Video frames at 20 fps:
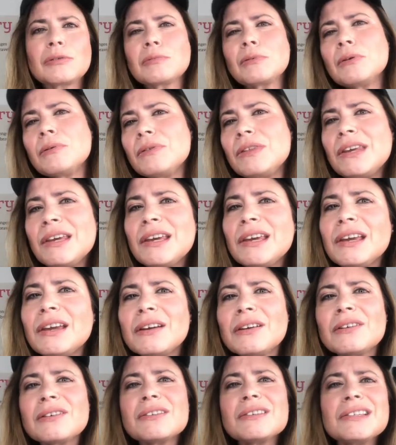through the
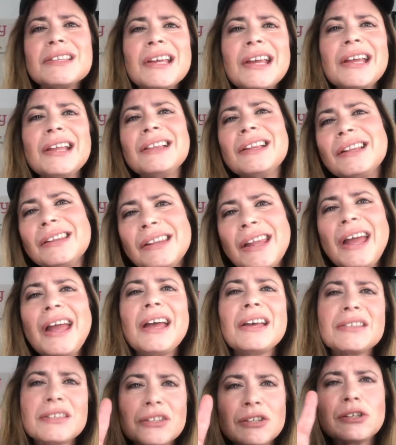years, in the
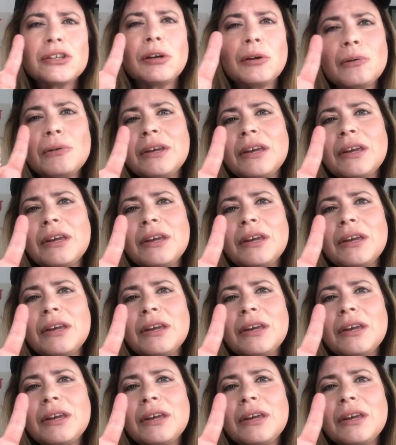last 2